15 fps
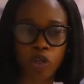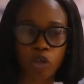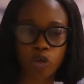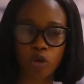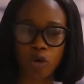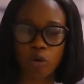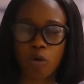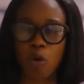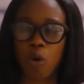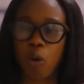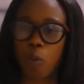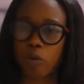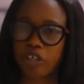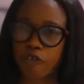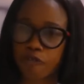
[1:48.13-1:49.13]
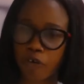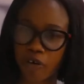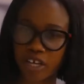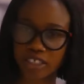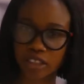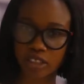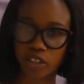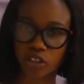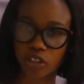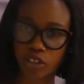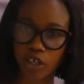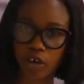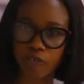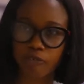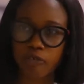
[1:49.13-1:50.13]
You know, the forest in
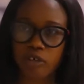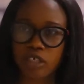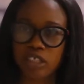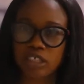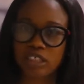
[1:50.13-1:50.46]
itself,